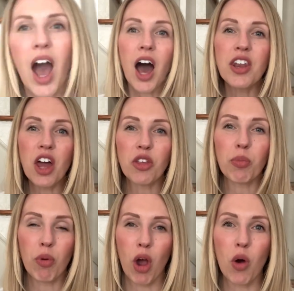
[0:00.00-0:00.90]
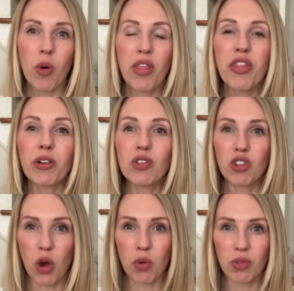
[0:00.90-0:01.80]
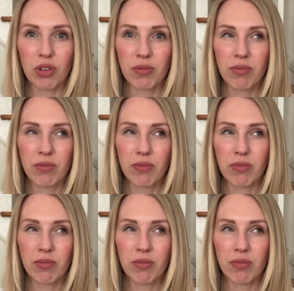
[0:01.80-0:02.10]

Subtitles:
Another pro, they're zoned.